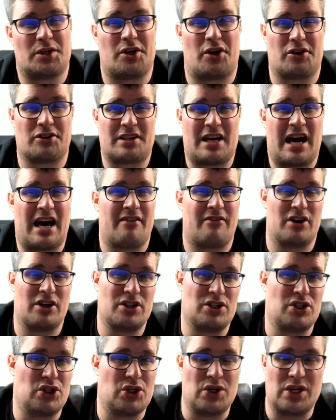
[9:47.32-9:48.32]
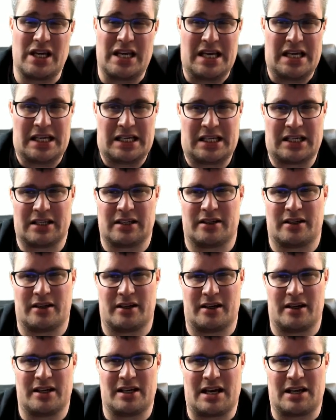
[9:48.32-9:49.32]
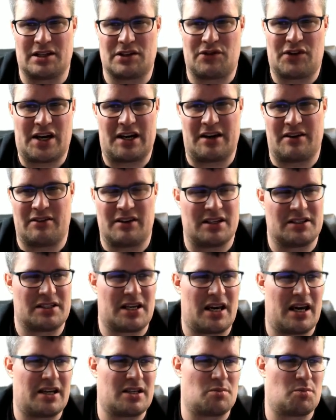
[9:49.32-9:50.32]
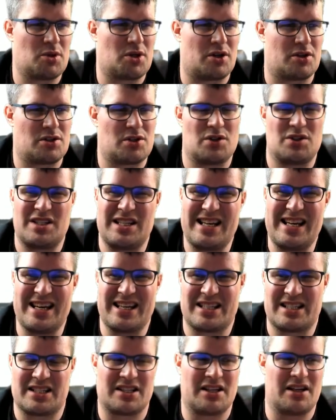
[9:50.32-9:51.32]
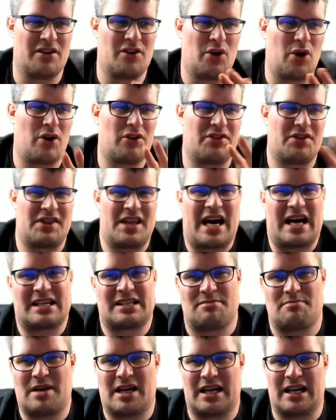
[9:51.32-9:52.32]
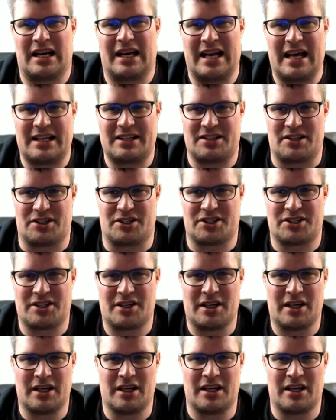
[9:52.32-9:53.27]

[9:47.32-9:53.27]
not have a unique uh, identifier in this case because you see it's not that many letters.